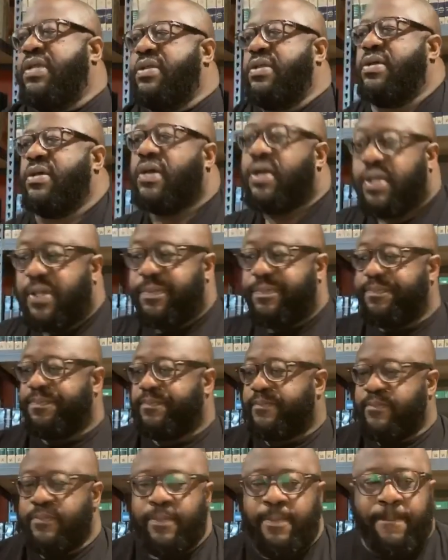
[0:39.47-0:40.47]
I
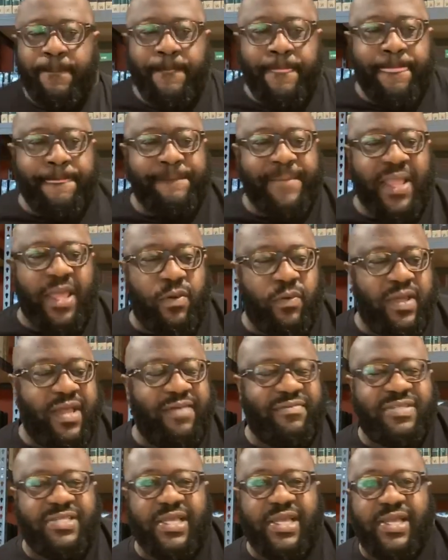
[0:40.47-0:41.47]
don't
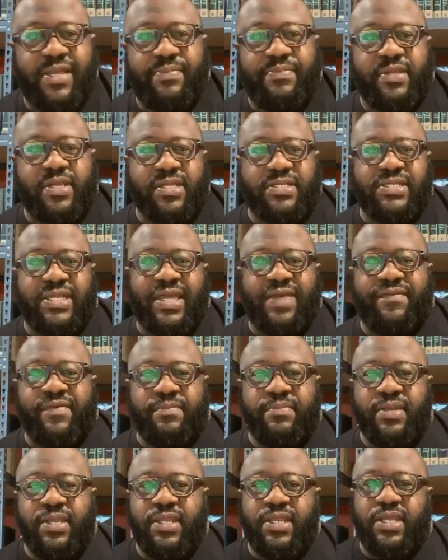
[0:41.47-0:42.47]
have time because I have a
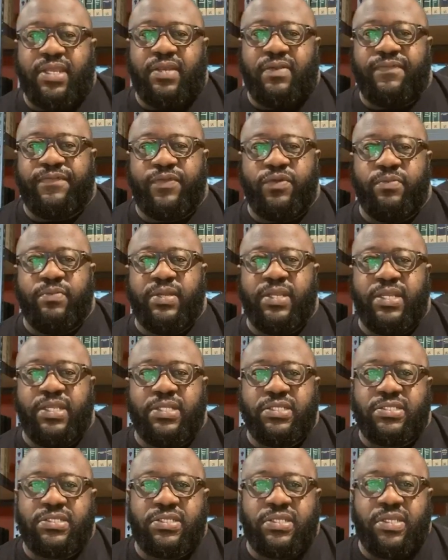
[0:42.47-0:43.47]
meeting in a few minutes.